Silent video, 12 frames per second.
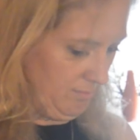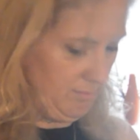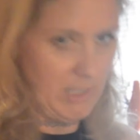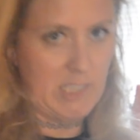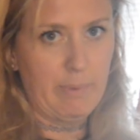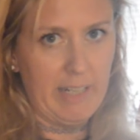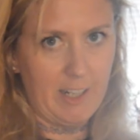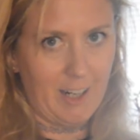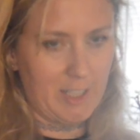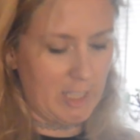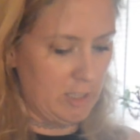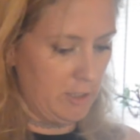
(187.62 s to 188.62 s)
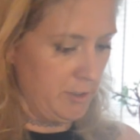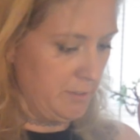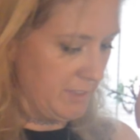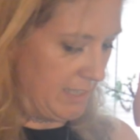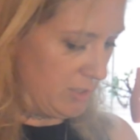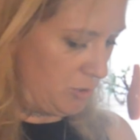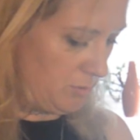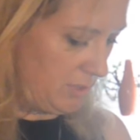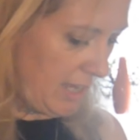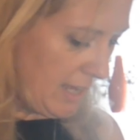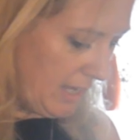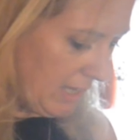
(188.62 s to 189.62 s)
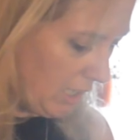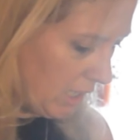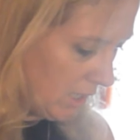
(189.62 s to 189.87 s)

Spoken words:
as many garlic cloves as you like,